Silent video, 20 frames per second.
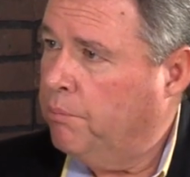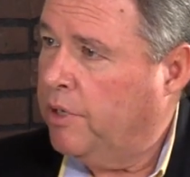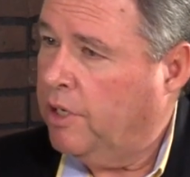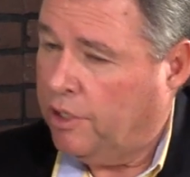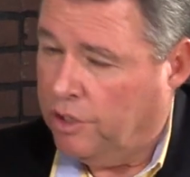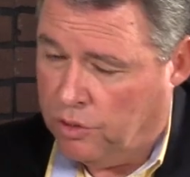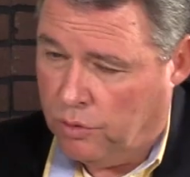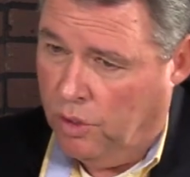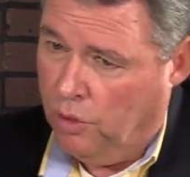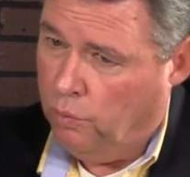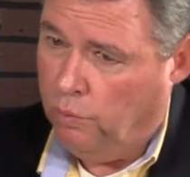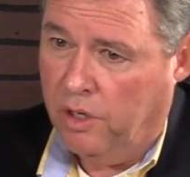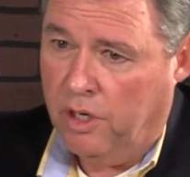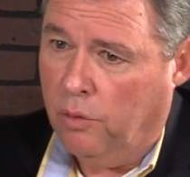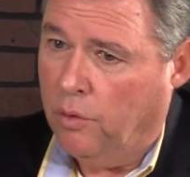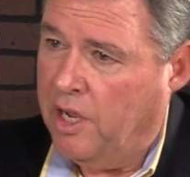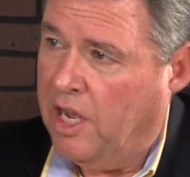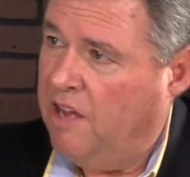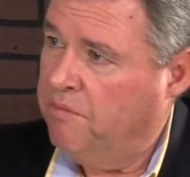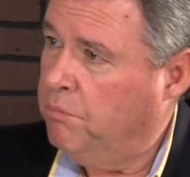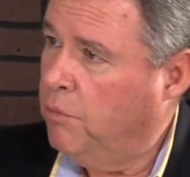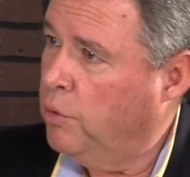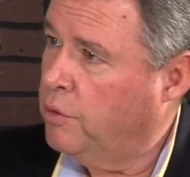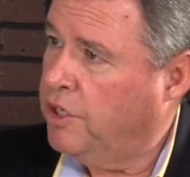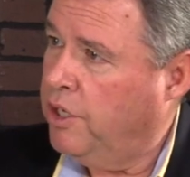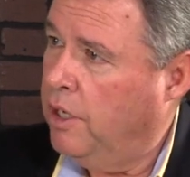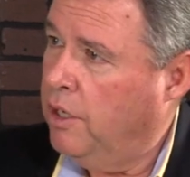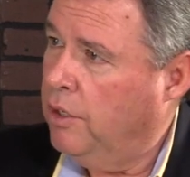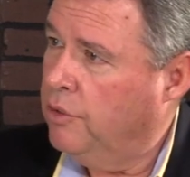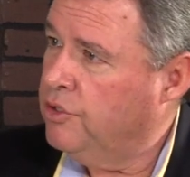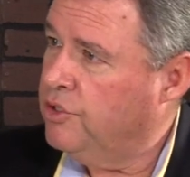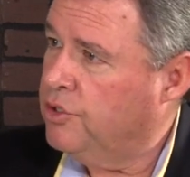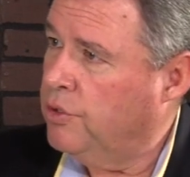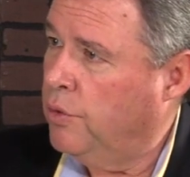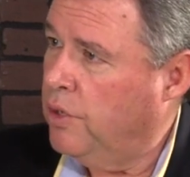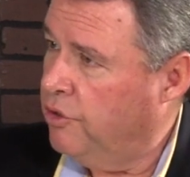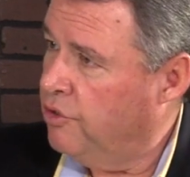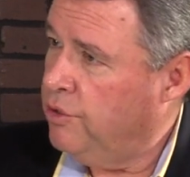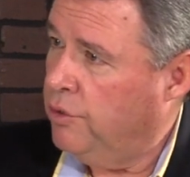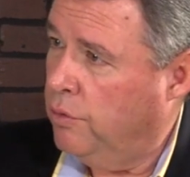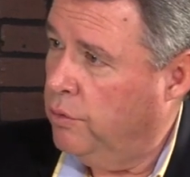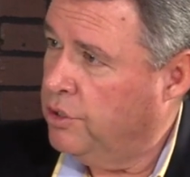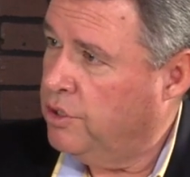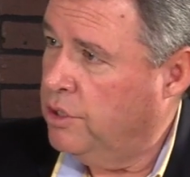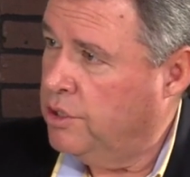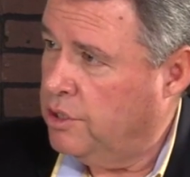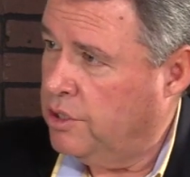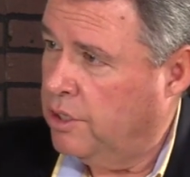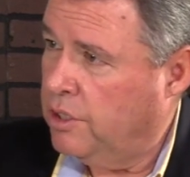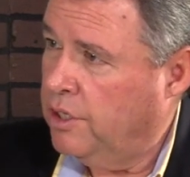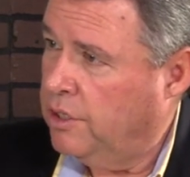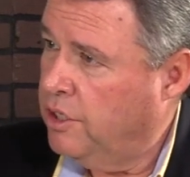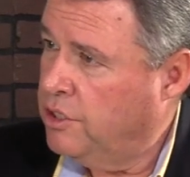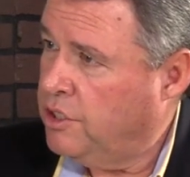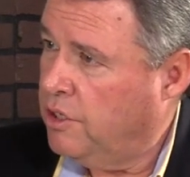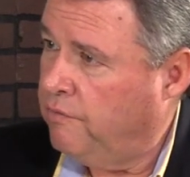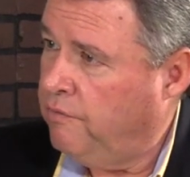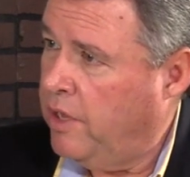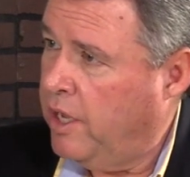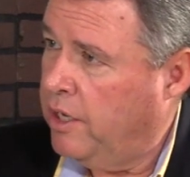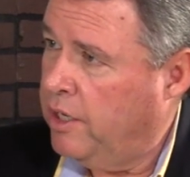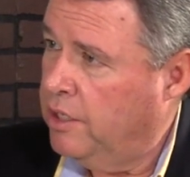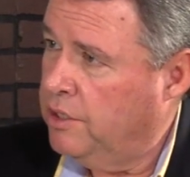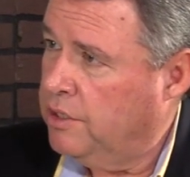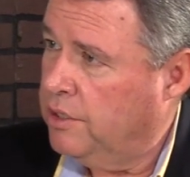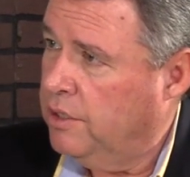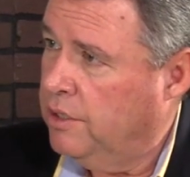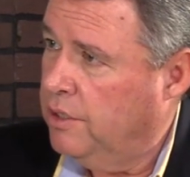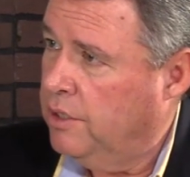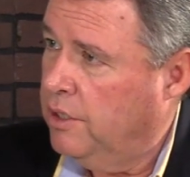because we don't have motels, so it throws us at a disadvantage.